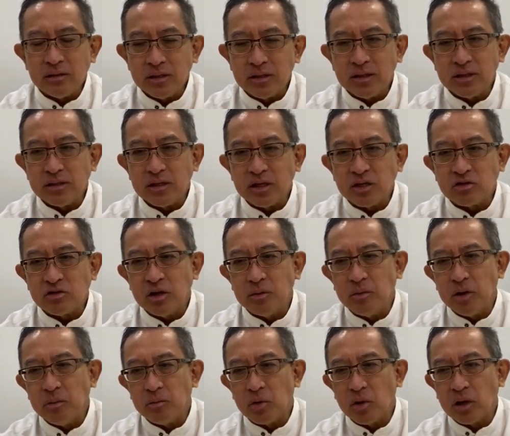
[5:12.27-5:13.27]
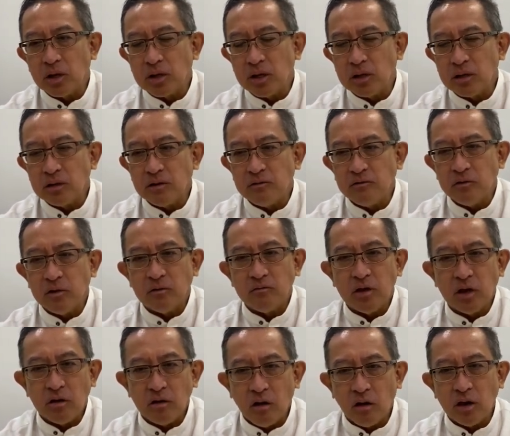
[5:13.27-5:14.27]
It is extremely important. If you have
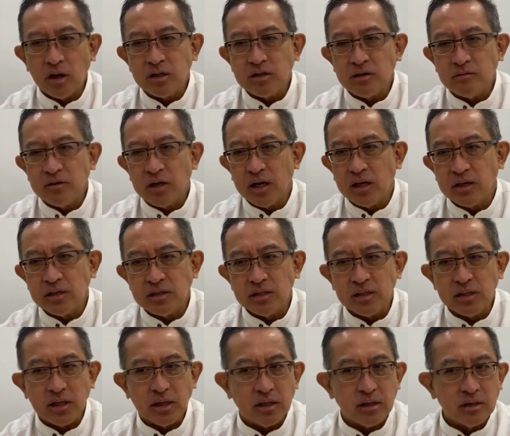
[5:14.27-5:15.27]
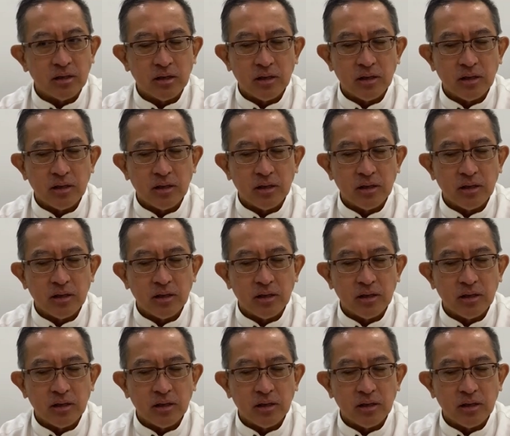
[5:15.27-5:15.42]
the knowledge of the energy, then